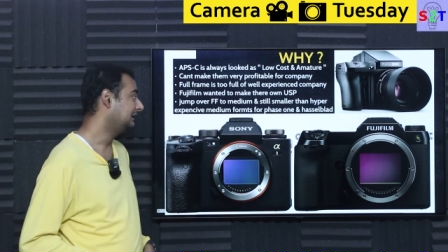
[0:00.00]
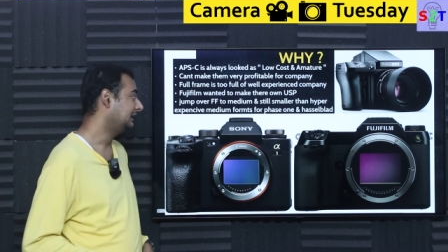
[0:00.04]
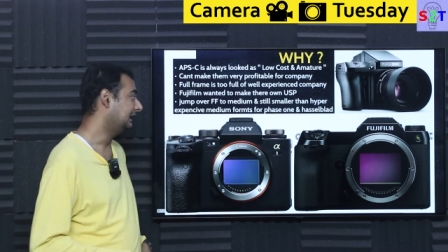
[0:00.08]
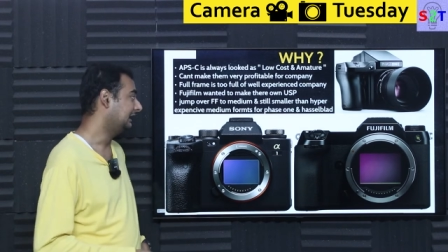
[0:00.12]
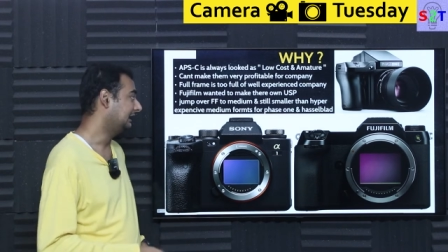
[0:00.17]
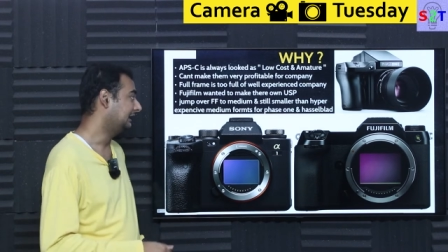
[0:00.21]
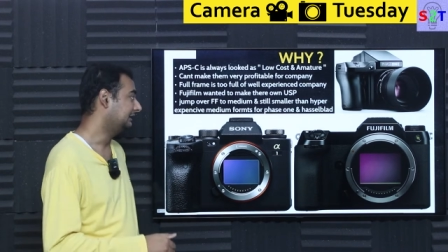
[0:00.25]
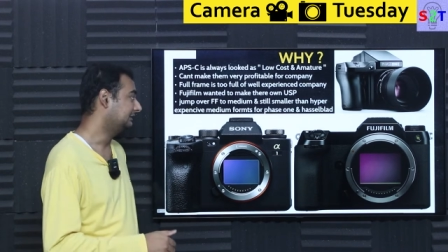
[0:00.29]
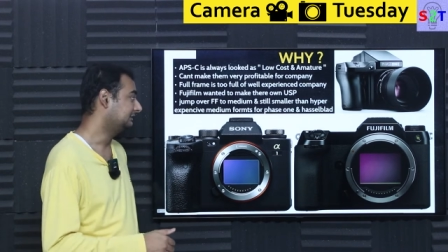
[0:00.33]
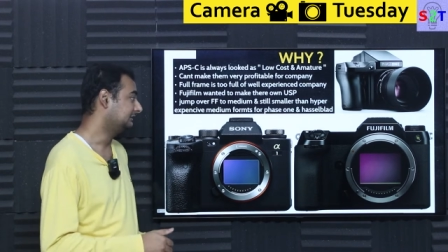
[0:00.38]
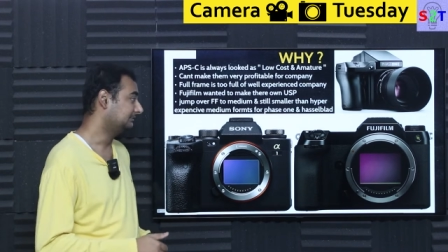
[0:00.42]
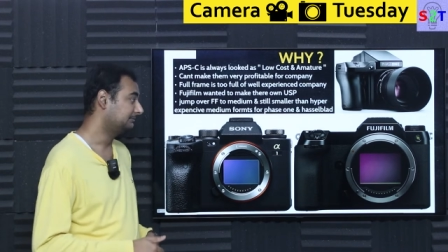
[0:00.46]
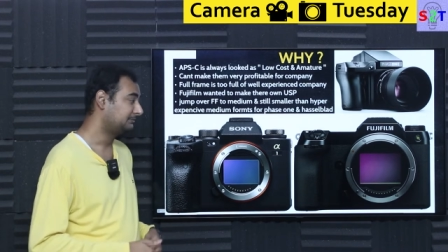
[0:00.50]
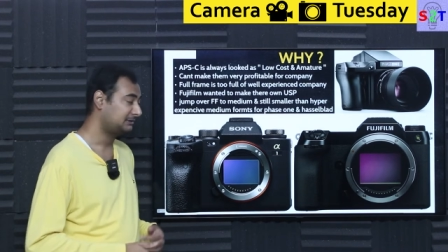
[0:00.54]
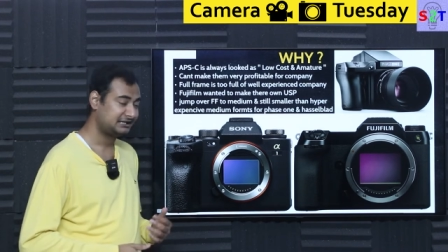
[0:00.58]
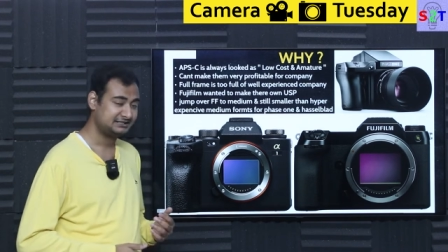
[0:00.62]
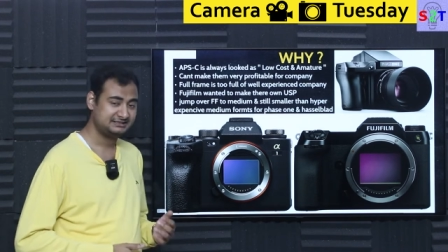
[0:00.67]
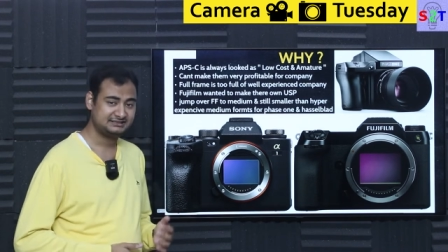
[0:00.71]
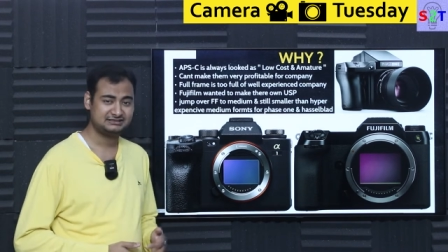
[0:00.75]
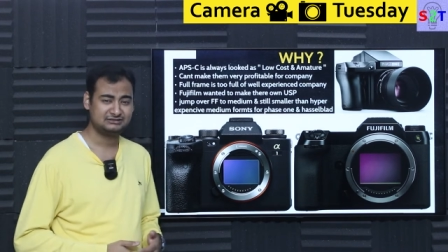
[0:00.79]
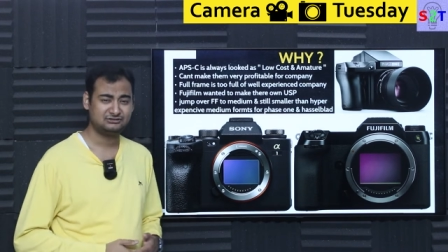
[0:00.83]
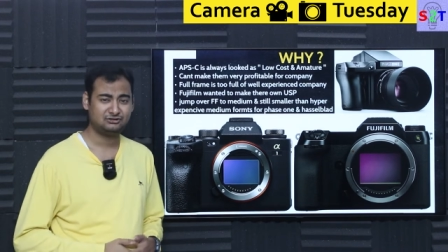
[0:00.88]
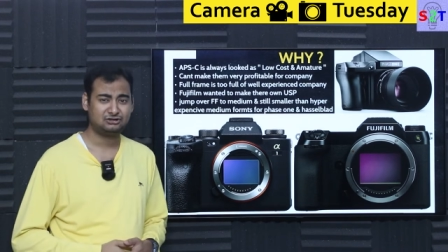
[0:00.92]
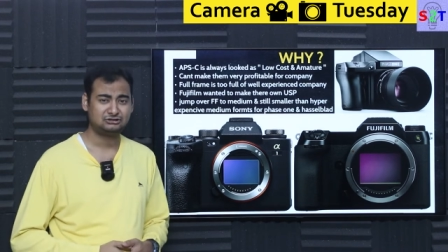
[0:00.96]
And the
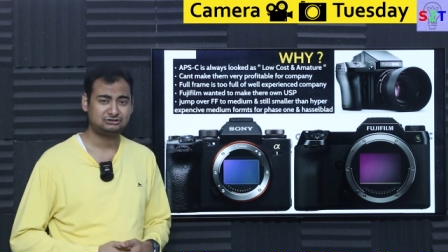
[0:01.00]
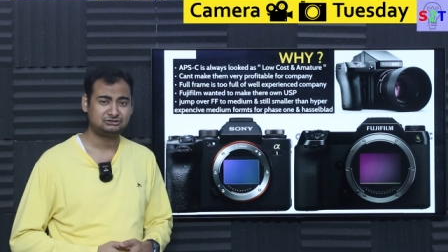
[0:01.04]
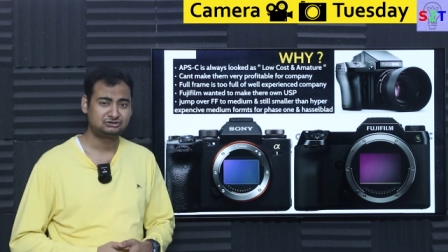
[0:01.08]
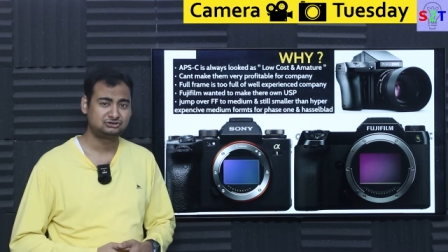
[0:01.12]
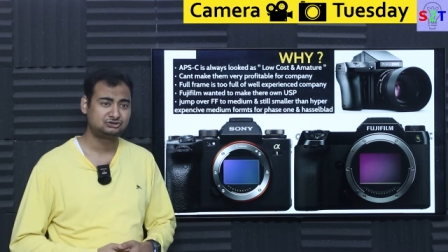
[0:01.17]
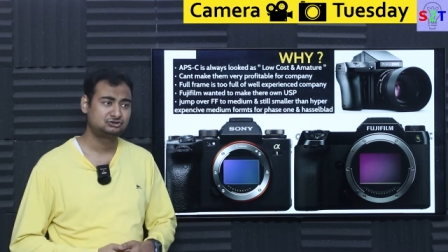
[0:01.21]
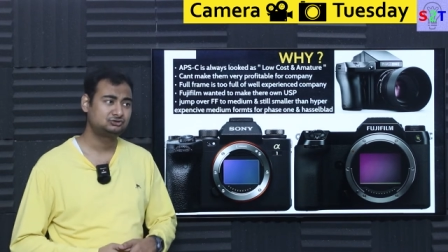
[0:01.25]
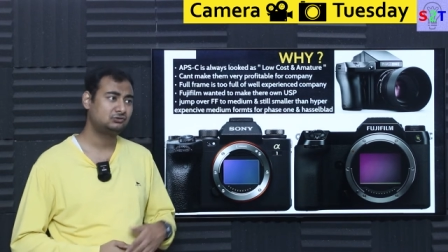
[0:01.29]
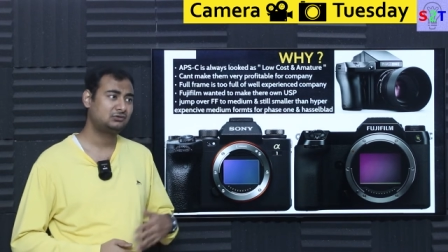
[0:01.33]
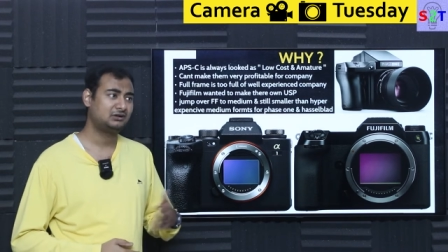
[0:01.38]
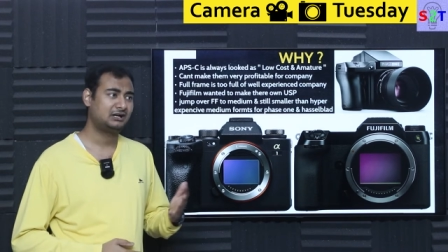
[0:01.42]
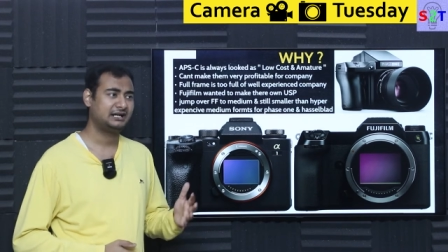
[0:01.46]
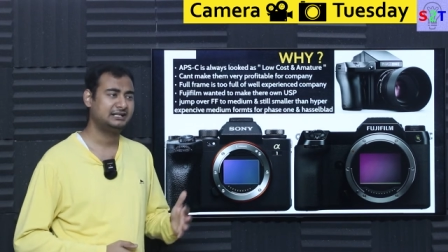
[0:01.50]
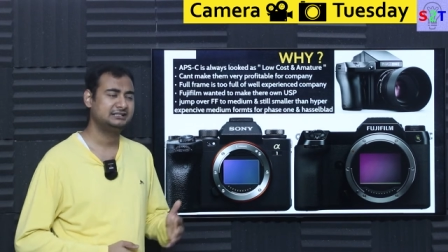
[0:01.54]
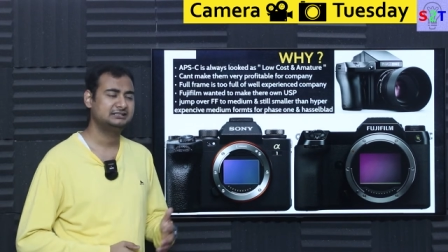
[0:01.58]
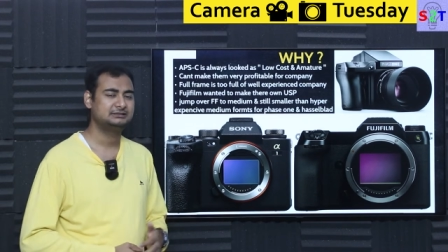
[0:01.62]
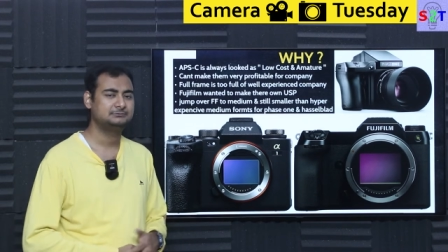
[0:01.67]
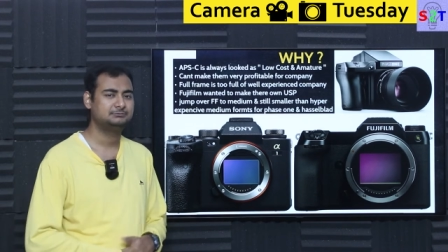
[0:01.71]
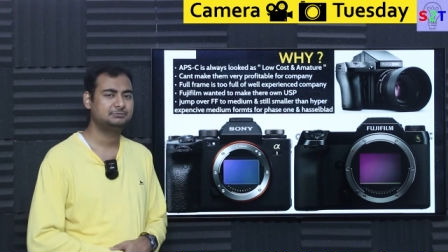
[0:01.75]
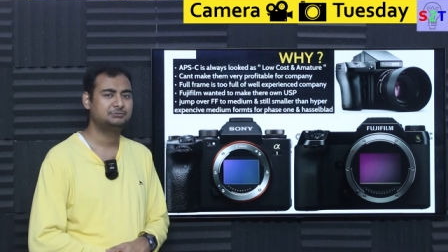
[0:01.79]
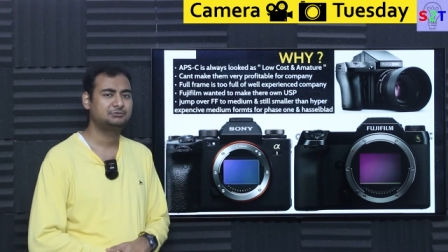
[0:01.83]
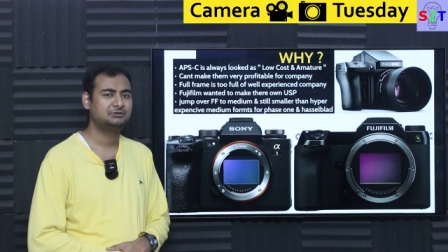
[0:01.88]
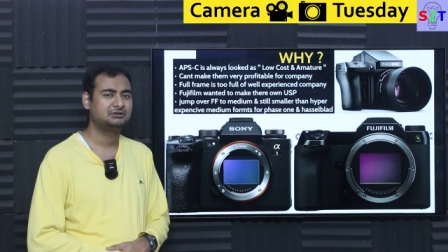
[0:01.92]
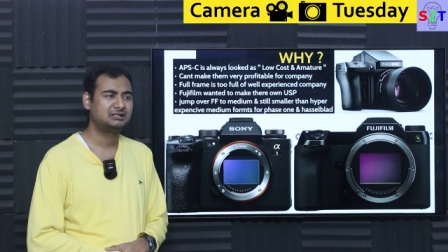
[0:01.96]
price is not so high
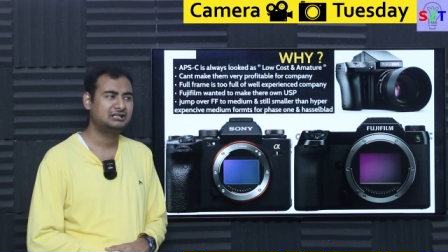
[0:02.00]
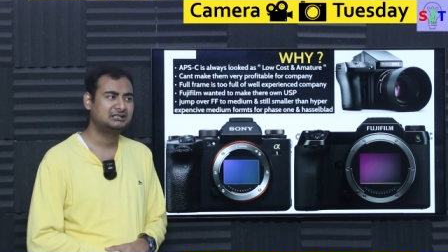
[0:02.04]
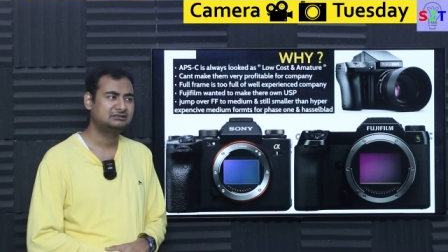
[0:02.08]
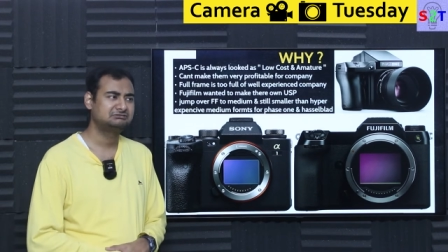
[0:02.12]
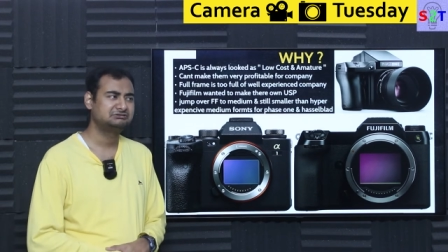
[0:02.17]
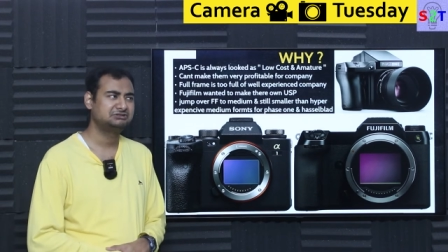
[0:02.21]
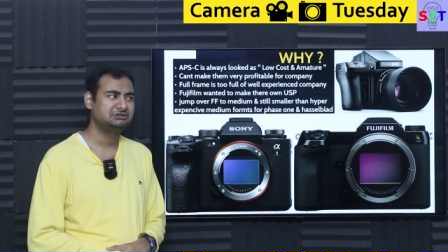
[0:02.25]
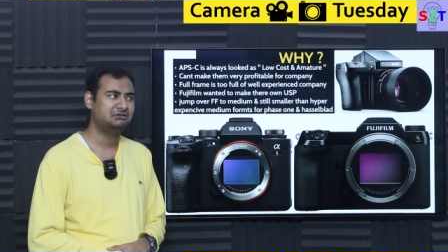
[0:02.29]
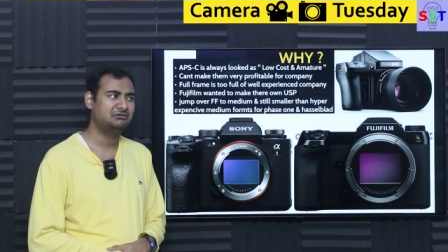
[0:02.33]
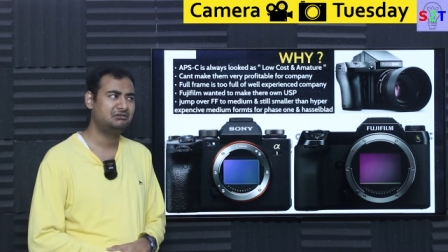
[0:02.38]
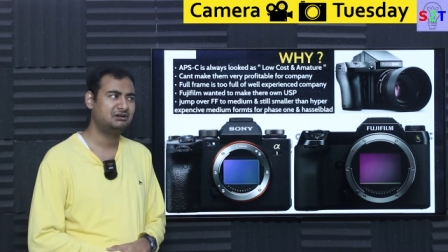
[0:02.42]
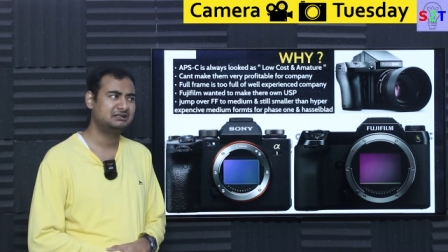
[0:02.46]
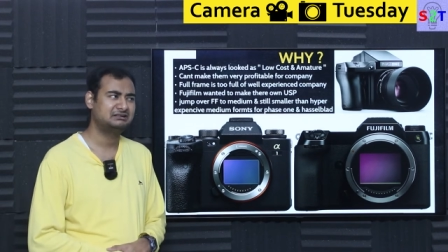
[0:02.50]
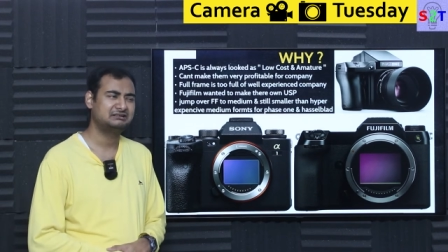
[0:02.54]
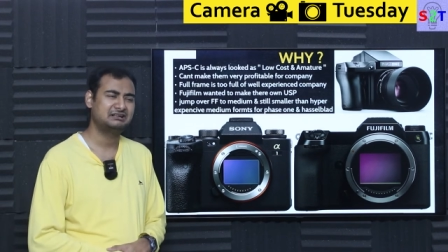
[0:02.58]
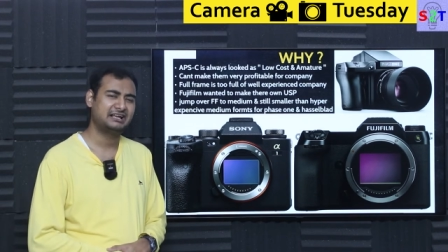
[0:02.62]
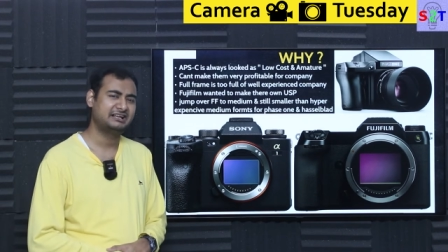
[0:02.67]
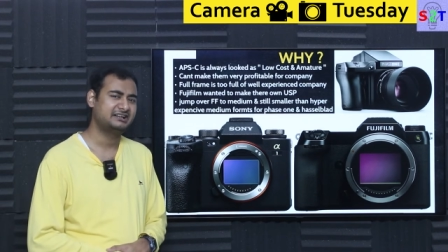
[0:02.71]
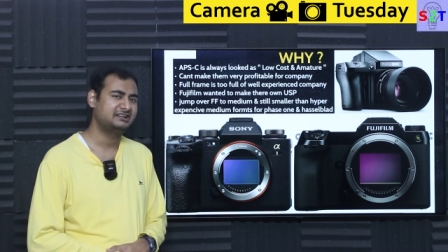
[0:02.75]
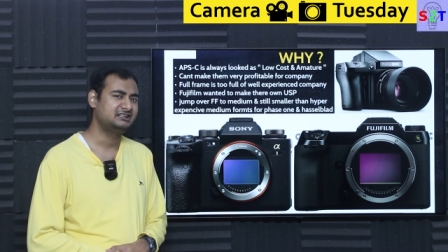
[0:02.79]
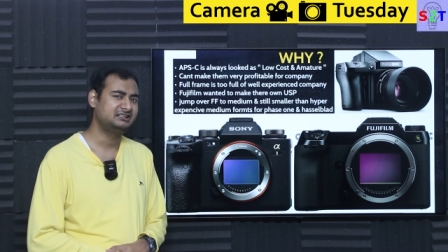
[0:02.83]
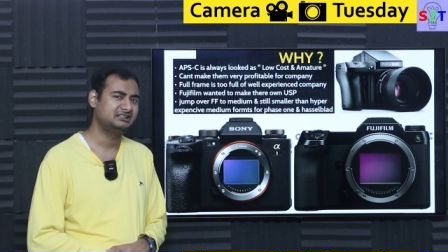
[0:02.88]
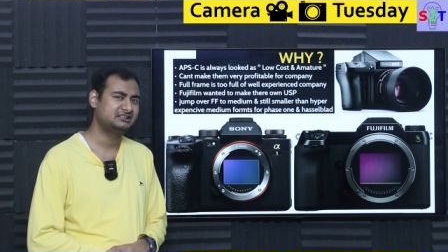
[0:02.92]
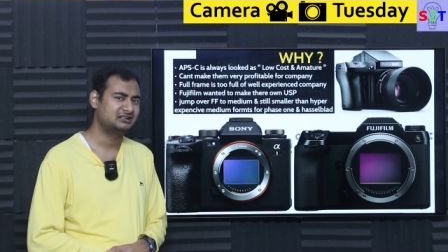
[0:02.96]
that people like, you know what,
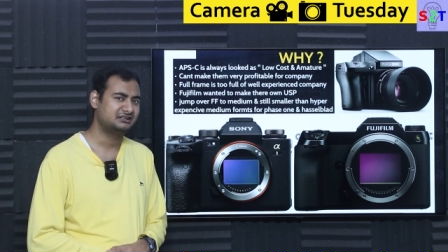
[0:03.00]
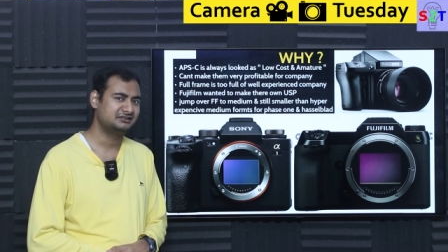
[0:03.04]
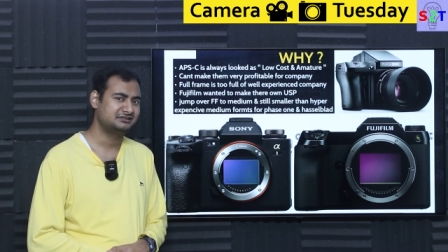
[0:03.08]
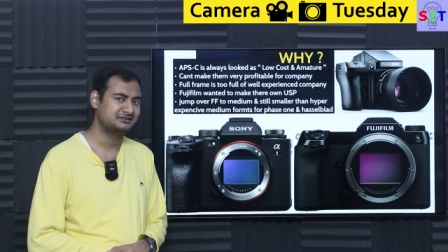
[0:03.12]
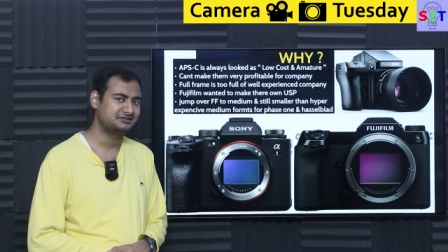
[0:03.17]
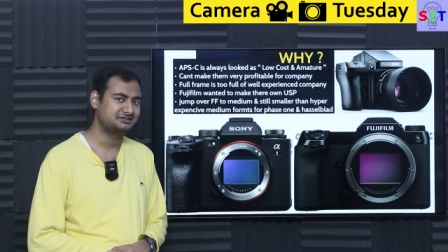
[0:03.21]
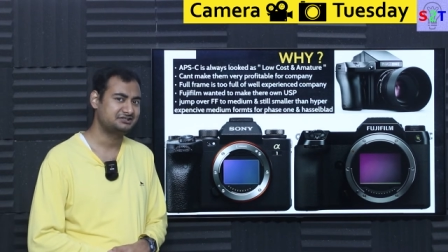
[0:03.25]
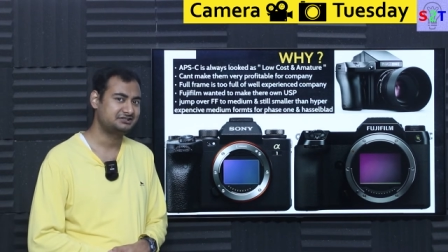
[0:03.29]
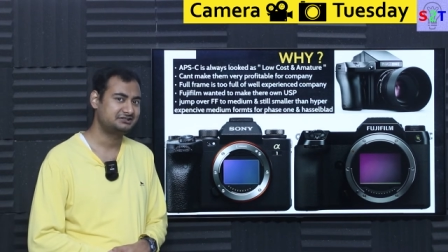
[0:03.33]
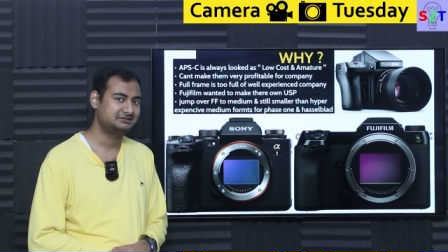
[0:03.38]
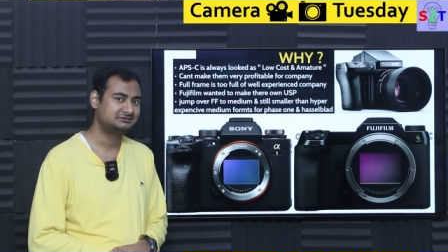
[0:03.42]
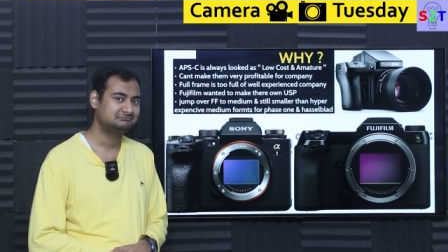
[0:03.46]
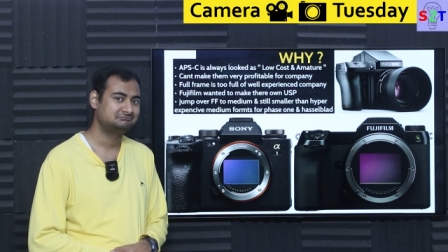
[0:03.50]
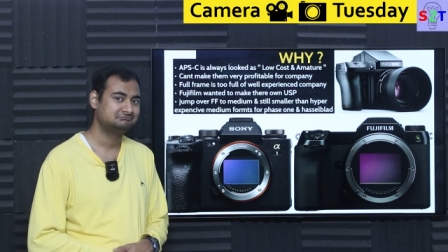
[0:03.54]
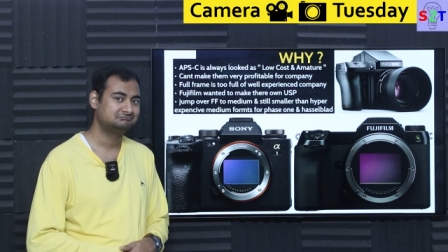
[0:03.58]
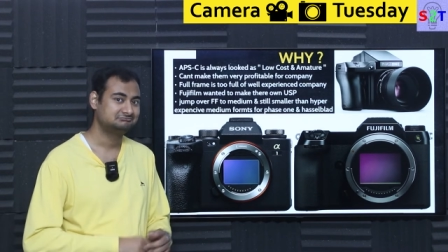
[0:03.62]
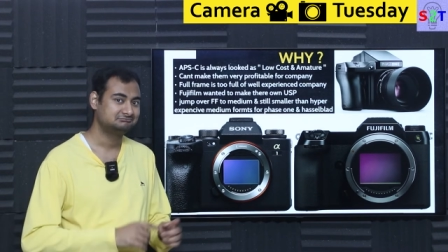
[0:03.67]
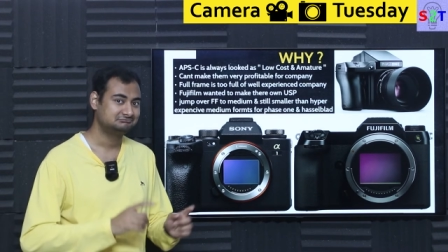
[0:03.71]
I really can't touch it